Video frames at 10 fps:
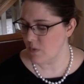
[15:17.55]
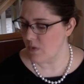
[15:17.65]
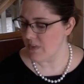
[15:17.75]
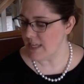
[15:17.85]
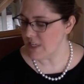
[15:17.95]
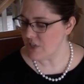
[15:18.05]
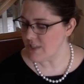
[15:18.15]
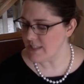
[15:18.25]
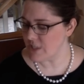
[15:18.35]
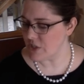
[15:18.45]
With each
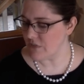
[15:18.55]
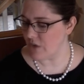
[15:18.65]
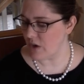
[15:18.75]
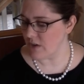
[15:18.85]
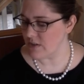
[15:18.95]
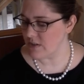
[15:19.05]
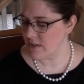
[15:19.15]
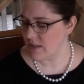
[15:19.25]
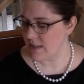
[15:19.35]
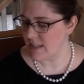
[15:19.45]
decision of ours
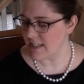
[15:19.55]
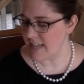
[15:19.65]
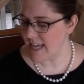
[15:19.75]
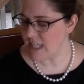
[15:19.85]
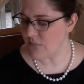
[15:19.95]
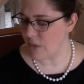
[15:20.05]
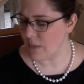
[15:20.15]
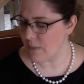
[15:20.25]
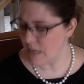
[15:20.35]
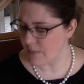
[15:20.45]
that takes from
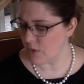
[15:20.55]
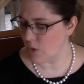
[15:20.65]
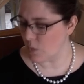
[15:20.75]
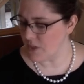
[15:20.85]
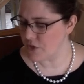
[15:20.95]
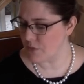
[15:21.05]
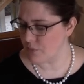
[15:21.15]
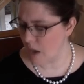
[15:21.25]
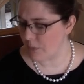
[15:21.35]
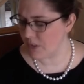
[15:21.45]
the people a question
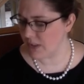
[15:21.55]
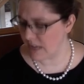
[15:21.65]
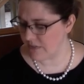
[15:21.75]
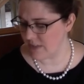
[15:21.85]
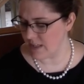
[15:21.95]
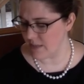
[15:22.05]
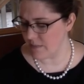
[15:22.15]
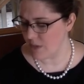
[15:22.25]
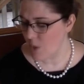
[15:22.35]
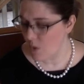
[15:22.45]
properly left to them,
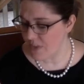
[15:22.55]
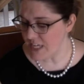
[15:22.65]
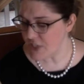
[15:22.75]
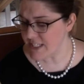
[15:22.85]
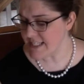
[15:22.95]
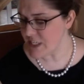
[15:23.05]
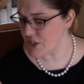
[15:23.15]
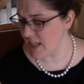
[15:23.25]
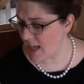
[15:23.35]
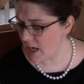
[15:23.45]
with each decision
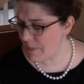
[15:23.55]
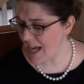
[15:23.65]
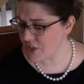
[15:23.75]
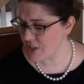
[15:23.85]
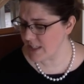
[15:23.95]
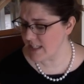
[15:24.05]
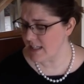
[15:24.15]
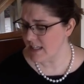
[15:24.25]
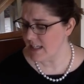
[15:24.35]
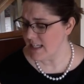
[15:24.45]
that
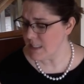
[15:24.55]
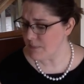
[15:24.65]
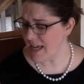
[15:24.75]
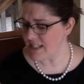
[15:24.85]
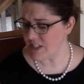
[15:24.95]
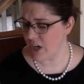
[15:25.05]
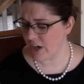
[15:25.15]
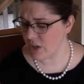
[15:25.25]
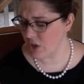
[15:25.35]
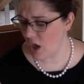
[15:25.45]
unabashedly is based
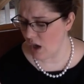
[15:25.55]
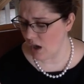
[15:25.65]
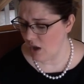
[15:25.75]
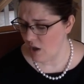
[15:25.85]
not on law,